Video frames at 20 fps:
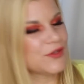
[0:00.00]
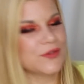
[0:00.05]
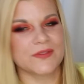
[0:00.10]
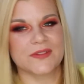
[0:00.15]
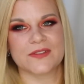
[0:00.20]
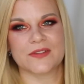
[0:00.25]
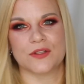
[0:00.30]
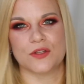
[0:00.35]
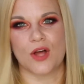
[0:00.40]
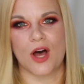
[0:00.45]

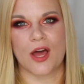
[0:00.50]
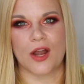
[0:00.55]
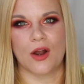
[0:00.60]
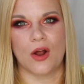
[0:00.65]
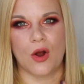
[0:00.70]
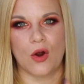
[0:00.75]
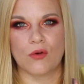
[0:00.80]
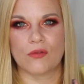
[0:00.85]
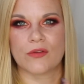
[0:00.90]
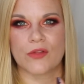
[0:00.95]
used this a
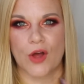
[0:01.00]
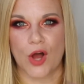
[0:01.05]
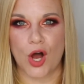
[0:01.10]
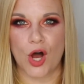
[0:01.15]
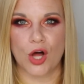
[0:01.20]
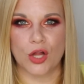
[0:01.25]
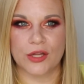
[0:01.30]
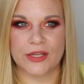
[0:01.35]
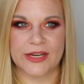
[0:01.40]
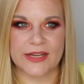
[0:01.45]
lot over the
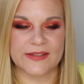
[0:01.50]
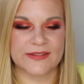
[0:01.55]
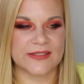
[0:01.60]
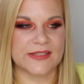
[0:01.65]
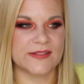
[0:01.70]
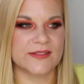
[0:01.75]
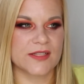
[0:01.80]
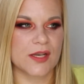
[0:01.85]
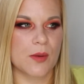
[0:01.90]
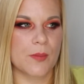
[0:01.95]
holiday
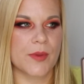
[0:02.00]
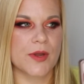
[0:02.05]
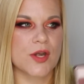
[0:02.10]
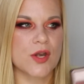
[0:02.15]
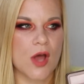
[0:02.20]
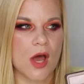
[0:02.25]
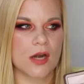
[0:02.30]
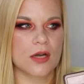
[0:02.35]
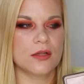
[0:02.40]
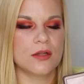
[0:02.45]
season, but
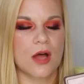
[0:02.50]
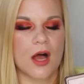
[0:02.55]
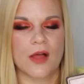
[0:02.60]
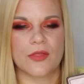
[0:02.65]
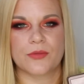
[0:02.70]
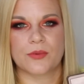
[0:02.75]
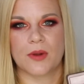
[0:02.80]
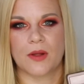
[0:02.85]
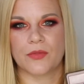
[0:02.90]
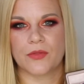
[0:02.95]
not a
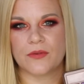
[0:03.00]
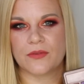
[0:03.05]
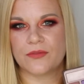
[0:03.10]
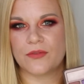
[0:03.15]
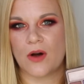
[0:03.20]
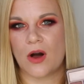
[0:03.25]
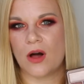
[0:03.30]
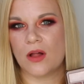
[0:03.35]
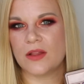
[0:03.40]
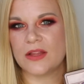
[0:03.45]
lot throughout the
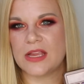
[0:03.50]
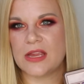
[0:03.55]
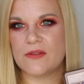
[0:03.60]
fall,